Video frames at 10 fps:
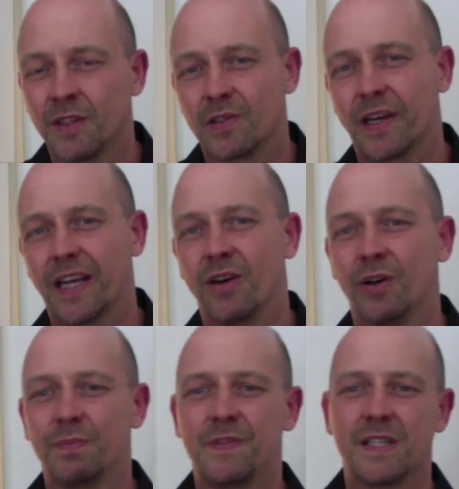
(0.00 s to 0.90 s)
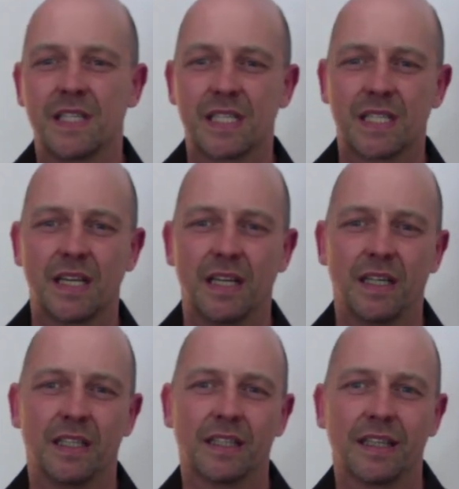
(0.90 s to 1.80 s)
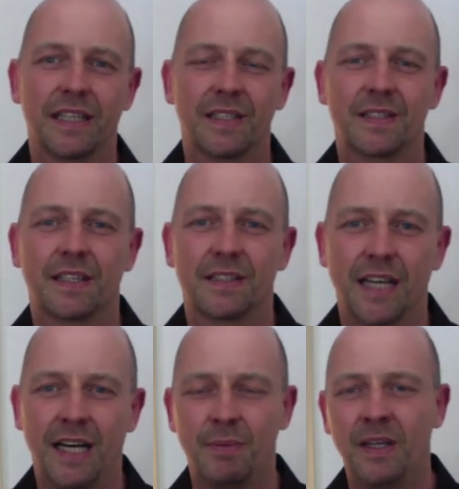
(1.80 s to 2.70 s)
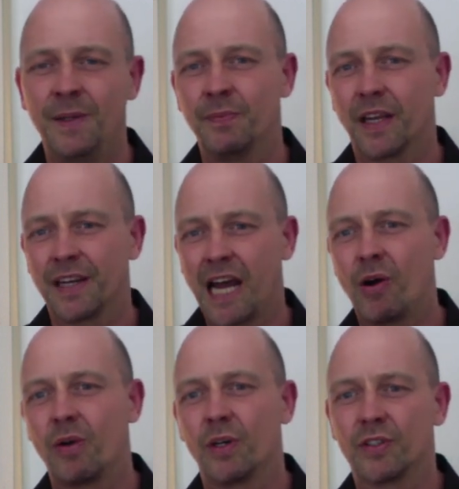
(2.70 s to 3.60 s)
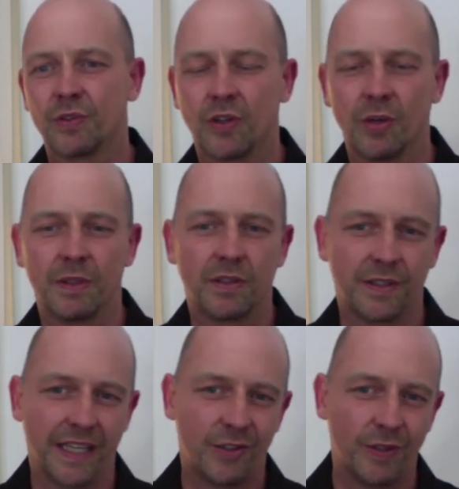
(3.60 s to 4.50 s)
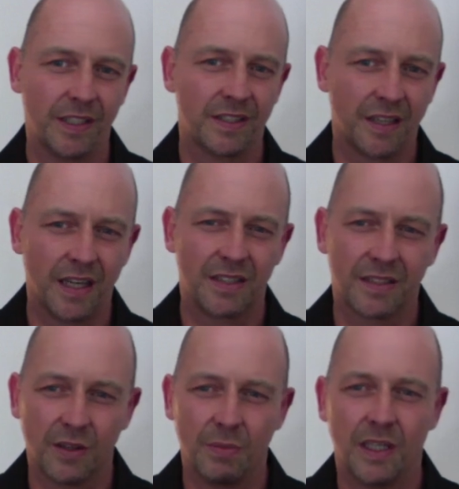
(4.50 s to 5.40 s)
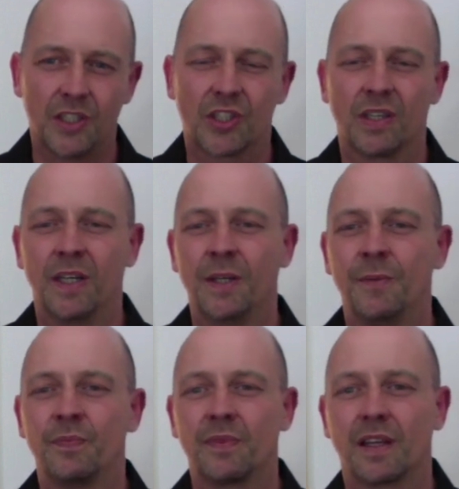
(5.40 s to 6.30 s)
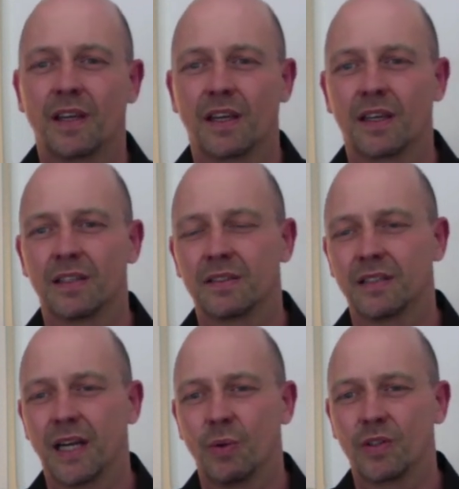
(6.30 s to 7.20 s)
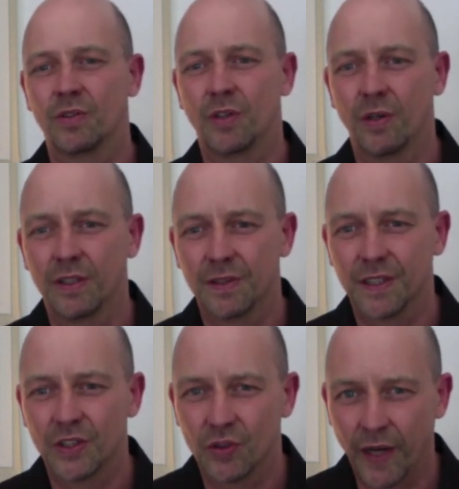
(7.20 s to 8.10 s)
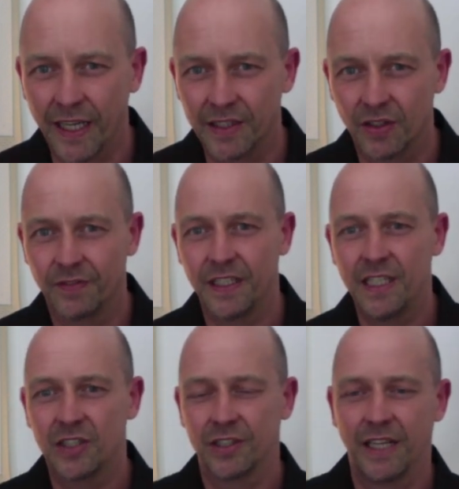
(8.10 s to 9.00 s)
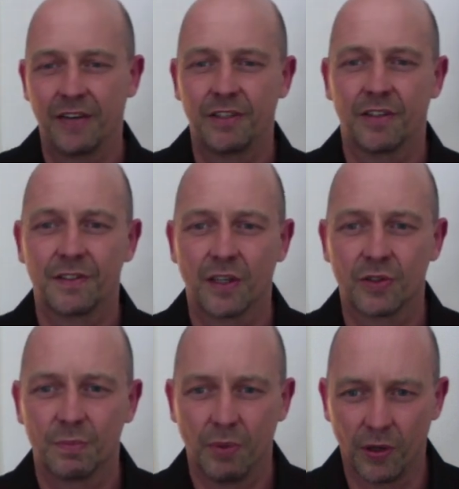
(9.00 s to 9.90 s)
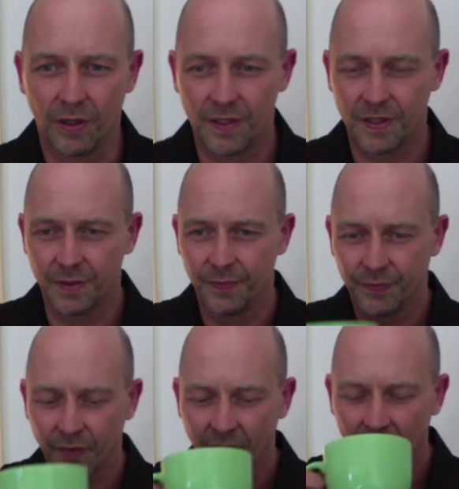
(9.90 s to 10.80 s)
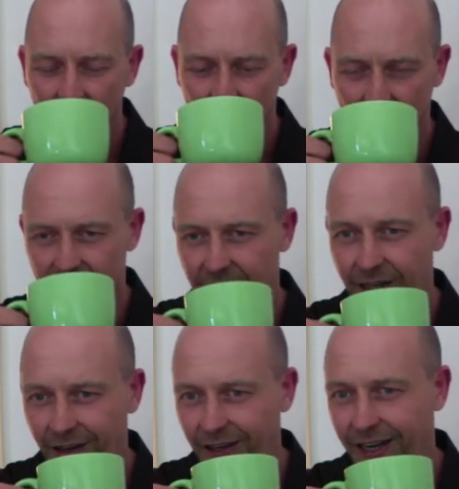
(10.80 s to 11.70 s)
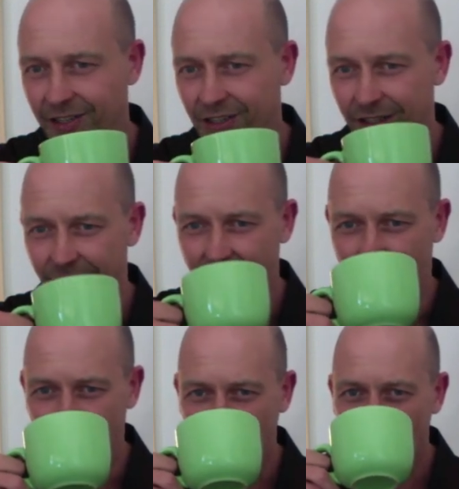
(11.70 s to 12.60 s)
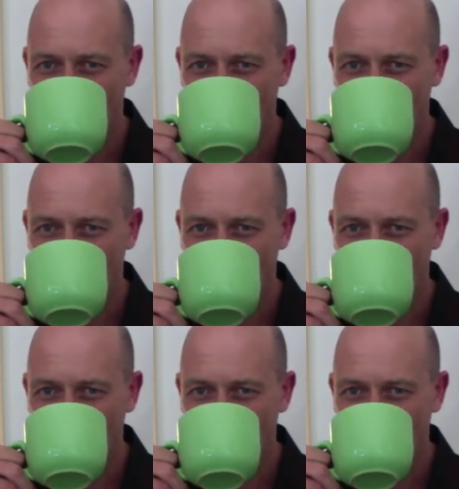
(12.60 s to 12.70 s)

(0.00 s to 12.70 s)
So I hope this clears things up. And now I want to go, because I criticize so much, and I want to go into the strengths of each and every of those books, because there are actually a lot.